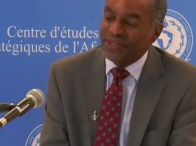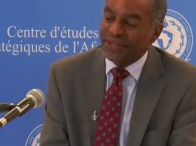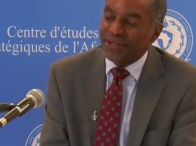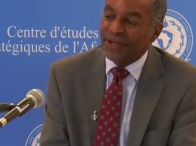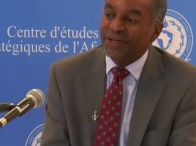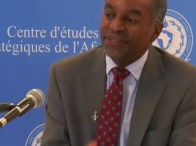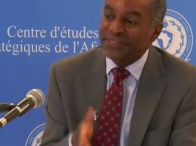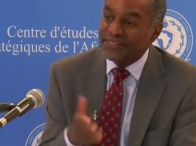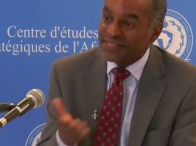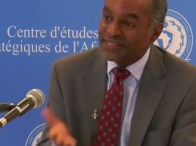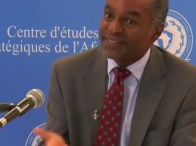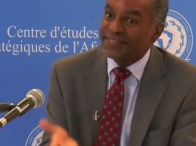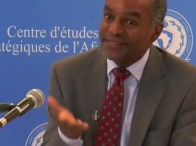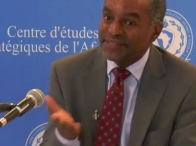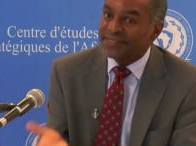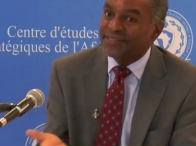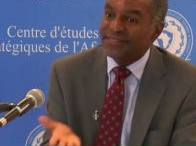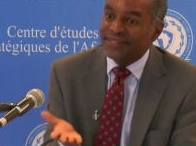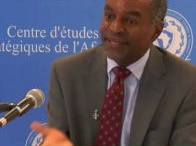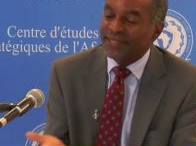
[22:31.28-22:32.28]

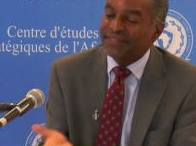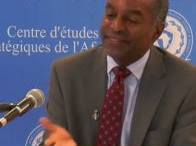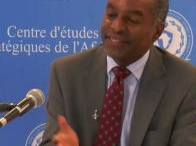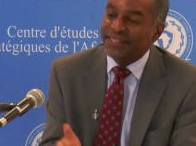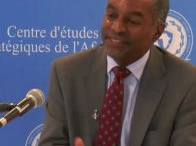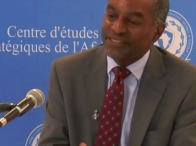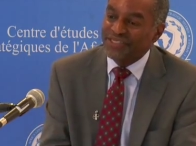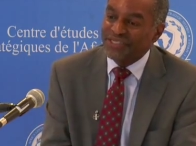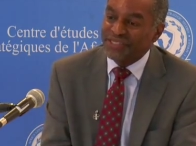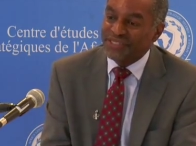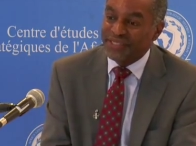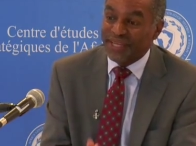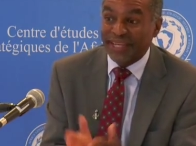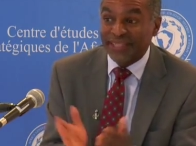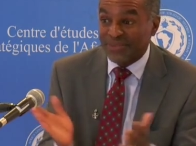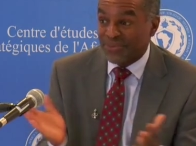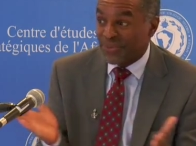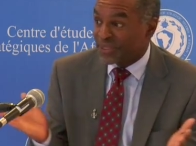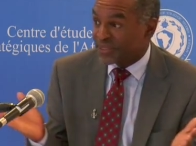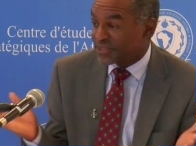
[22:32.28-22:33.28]
constant attention
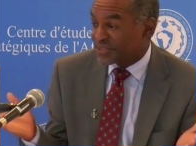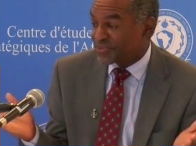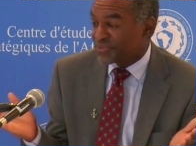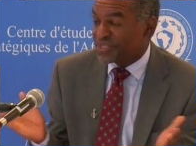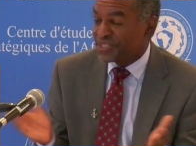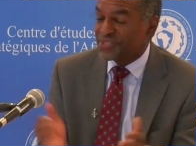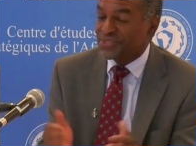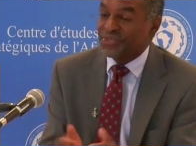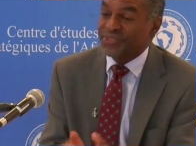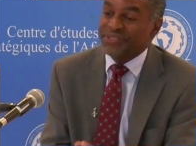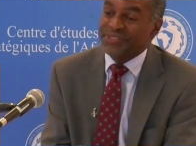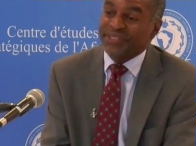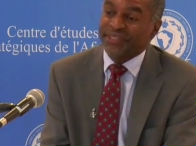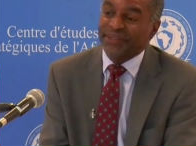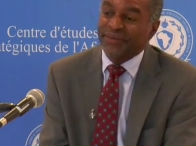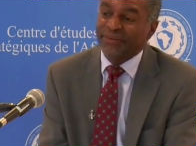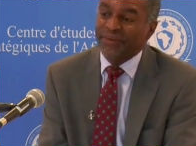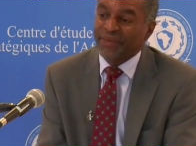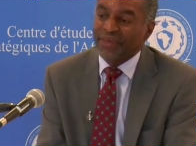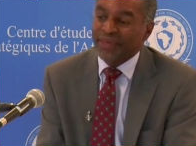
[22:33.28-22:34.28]
as well as
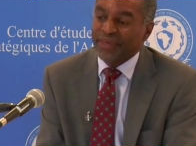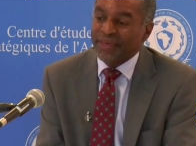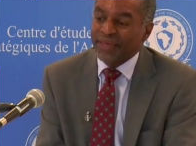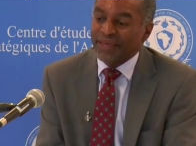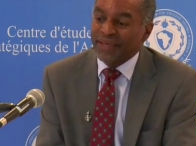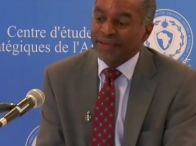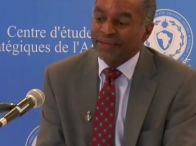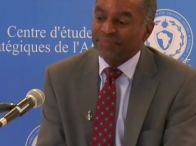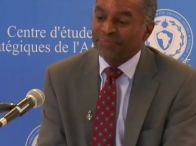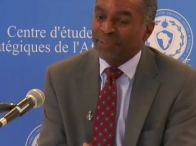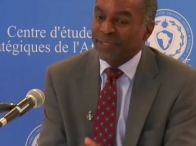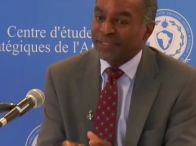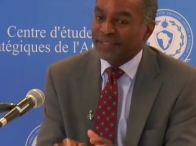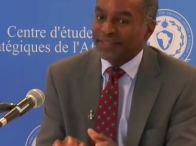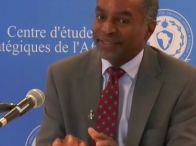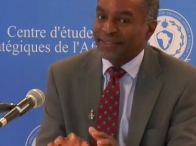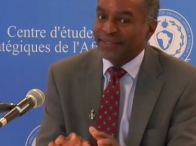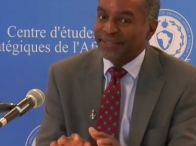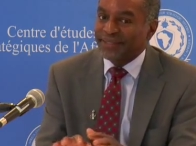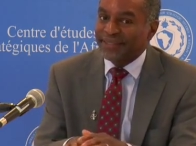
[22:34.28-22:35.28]
resourcing. But
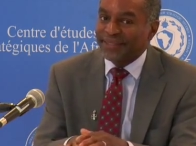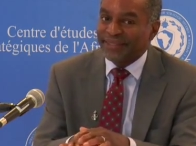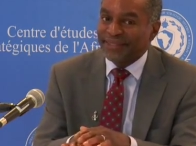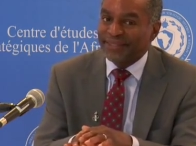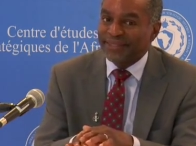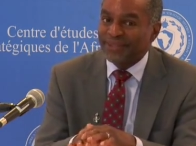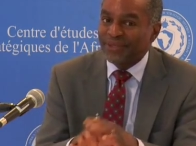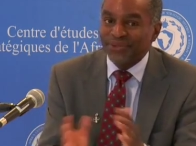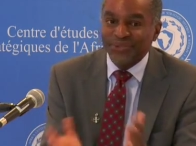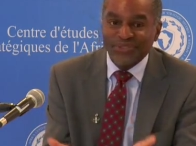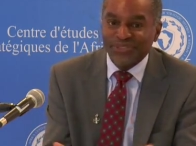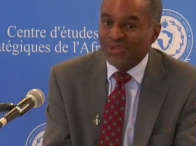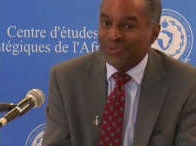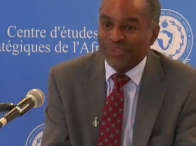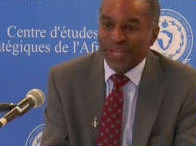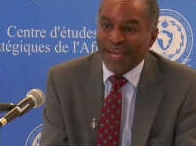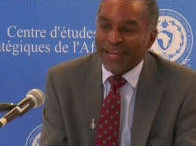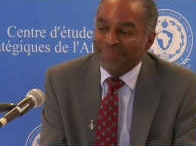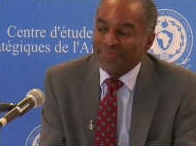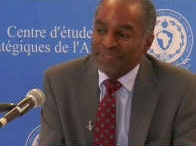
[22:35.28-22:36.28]
those
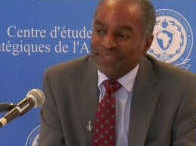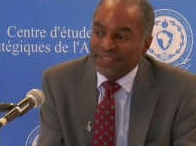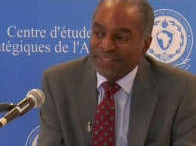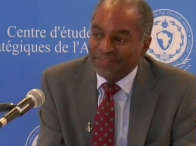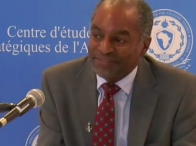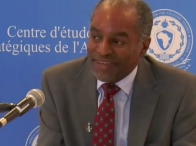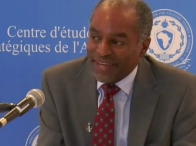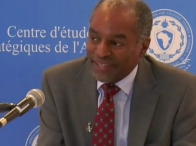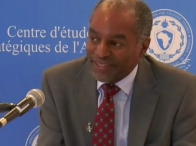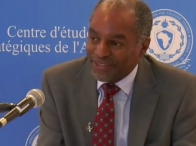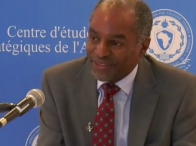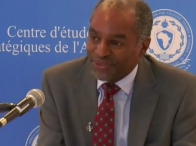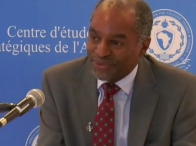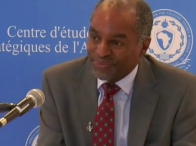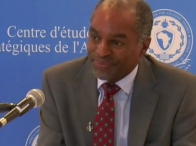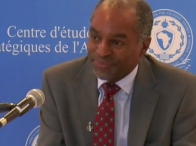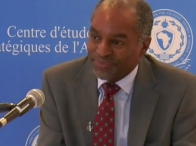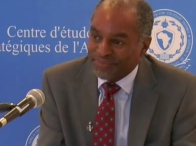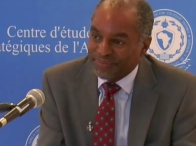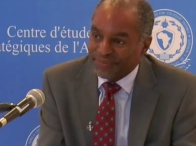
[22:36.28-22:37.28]
don't happen in a vacuum.
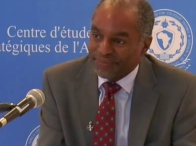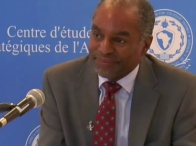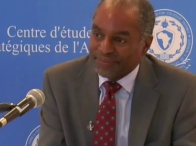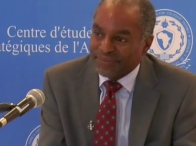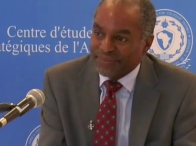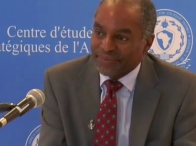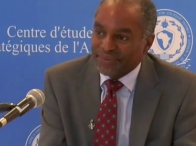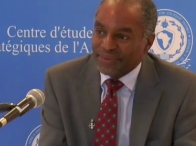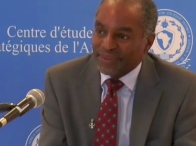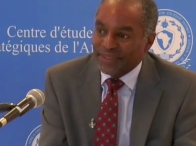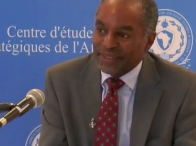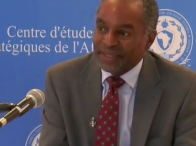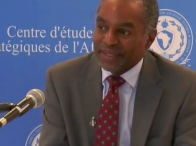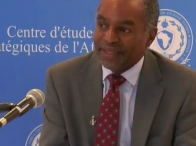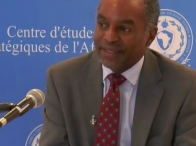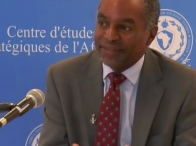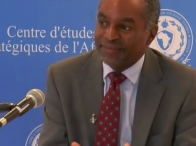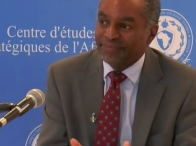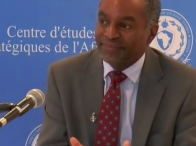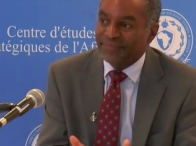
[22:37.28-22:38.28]

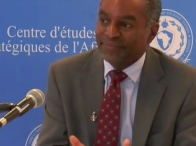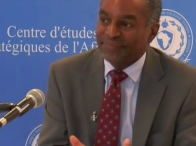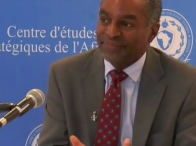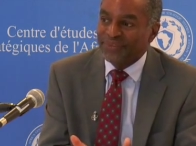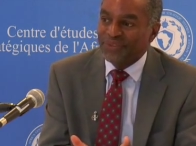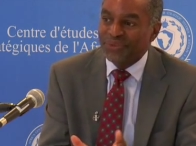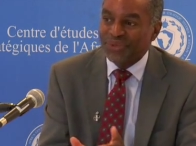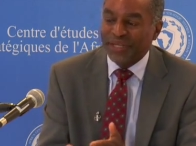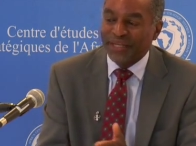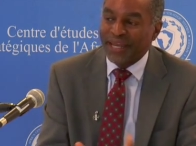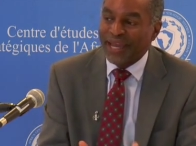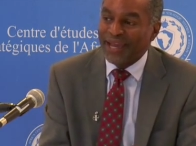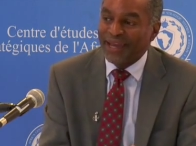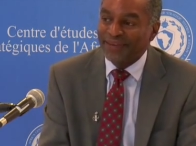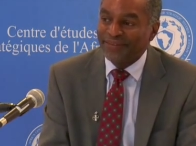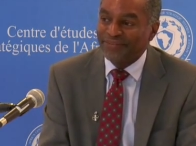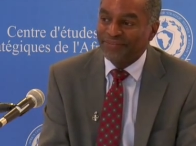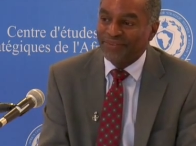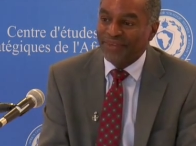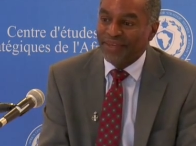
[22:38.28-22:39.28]
Um, you can
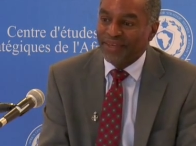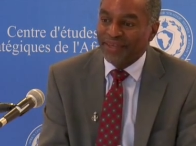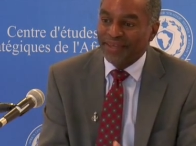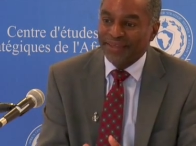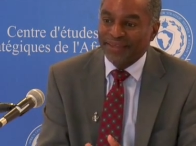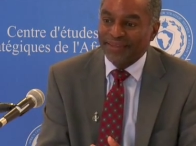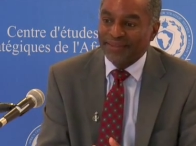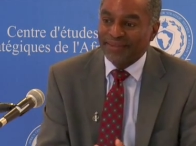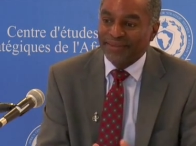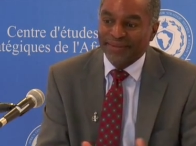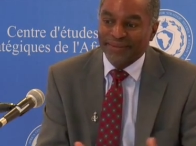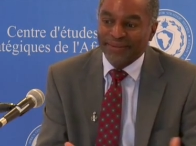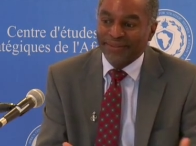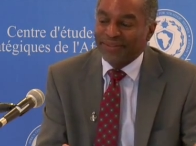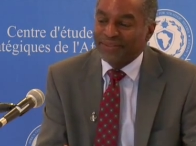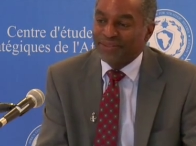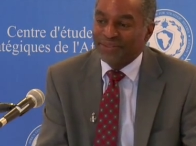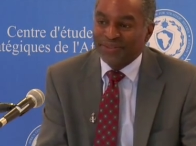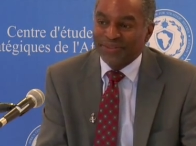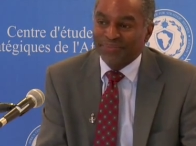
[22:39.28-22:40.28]
have
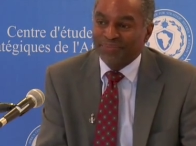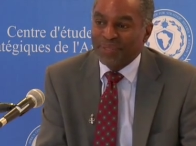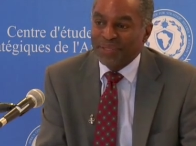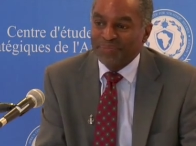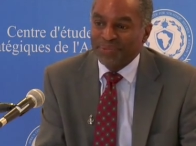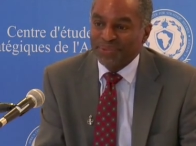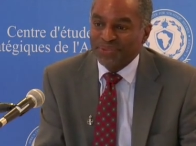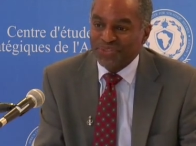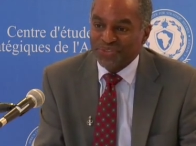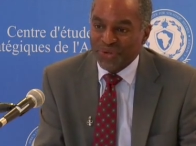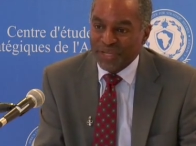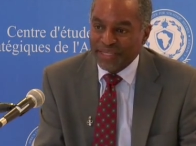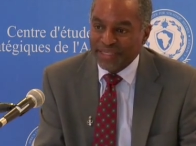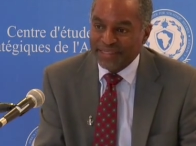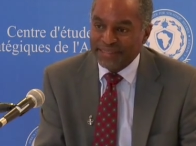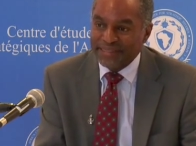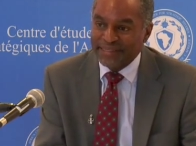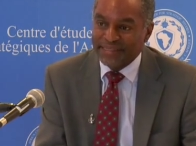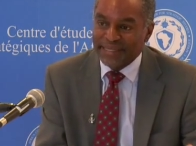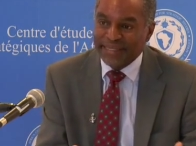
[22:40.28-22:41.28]
people
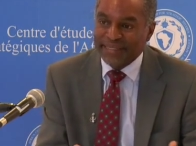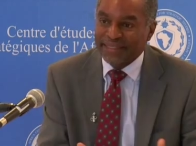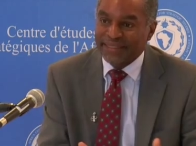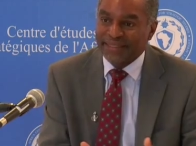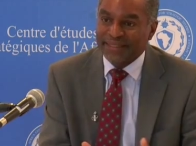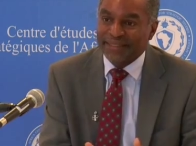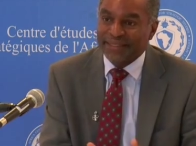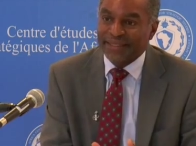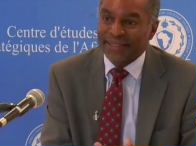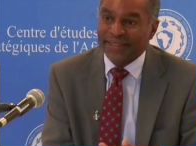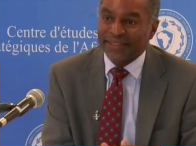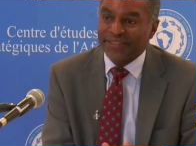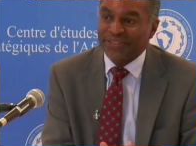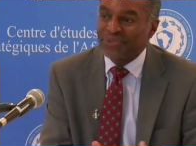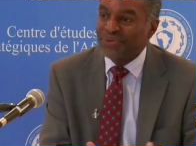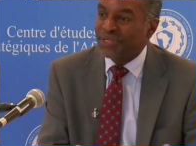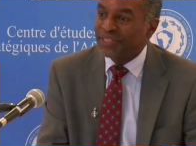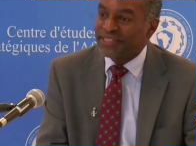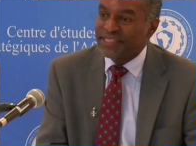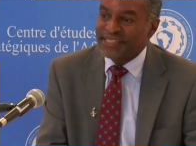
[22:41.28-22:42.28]
trained in
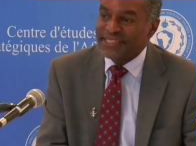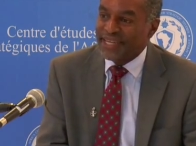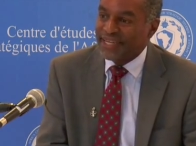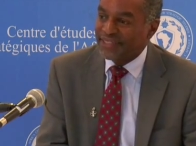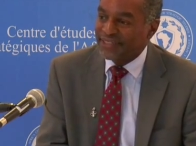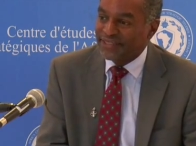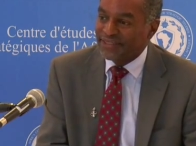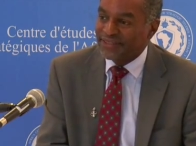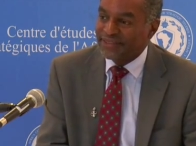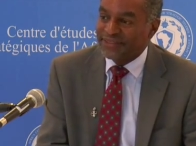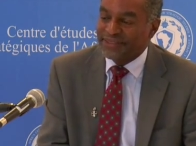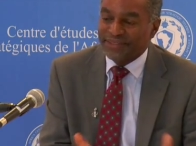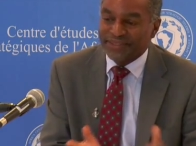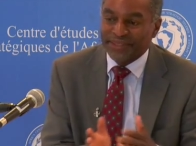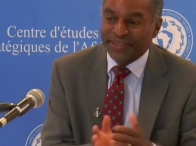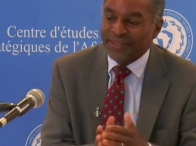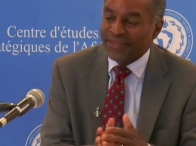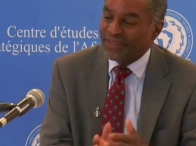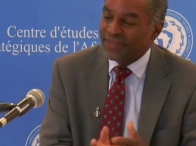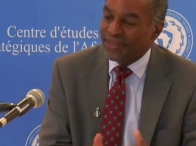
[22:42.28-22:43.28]
U N
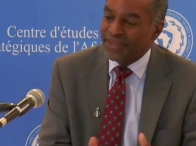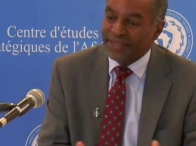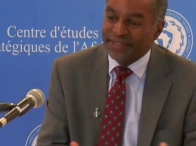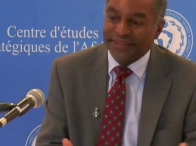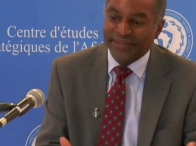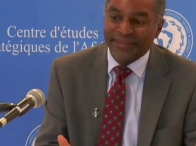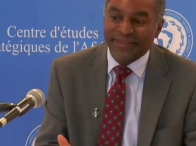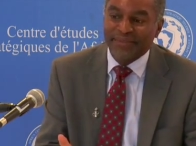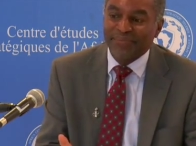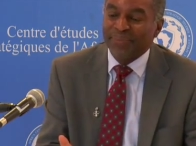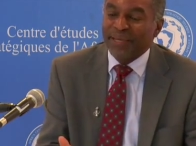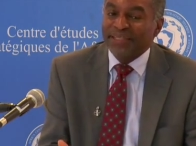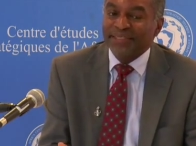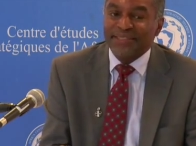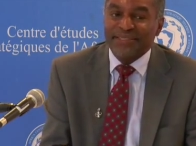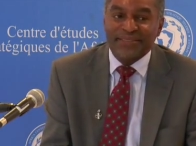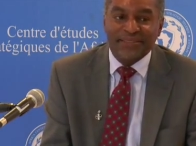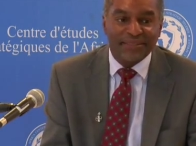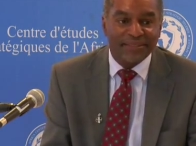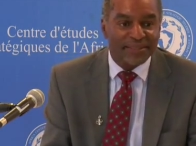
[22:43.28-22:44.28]
standards, in the
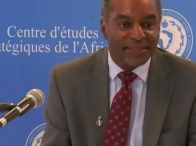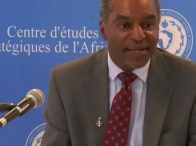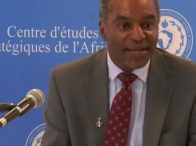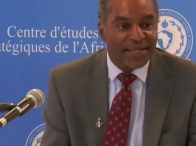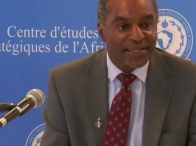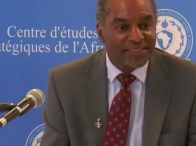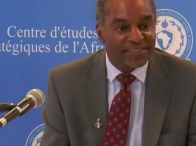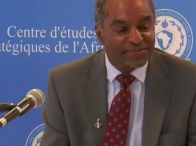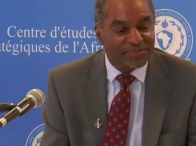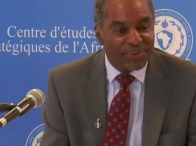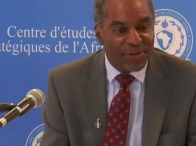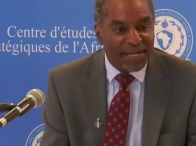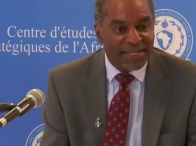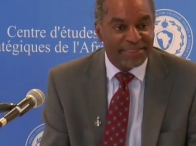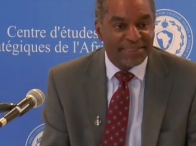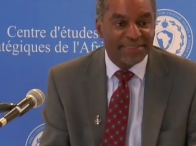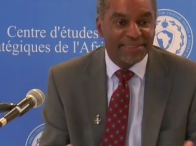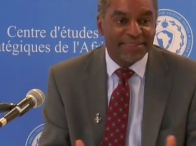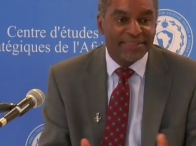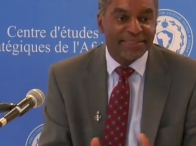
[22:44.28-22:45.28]
best kind of
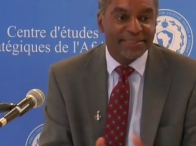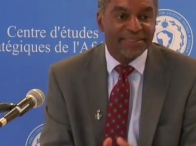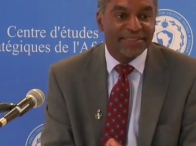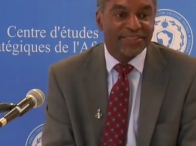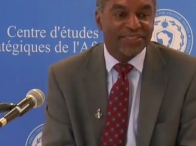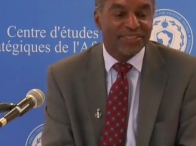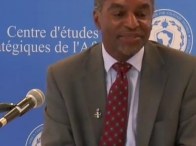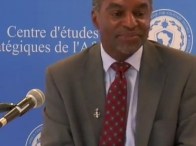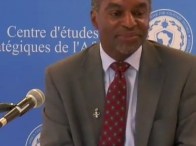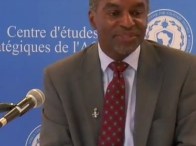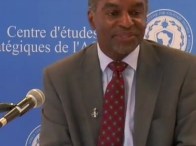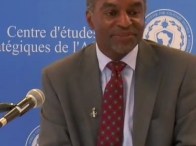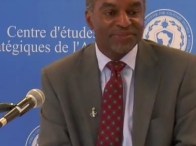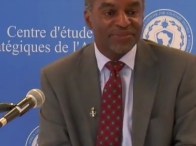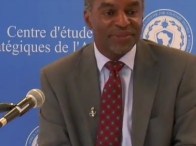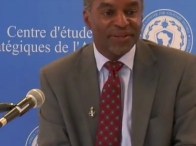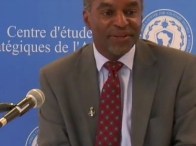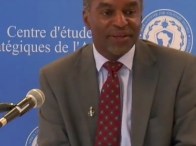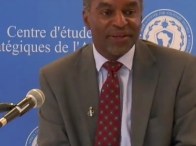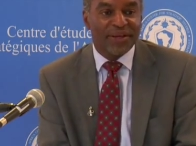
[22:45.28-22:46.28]
practices in terms of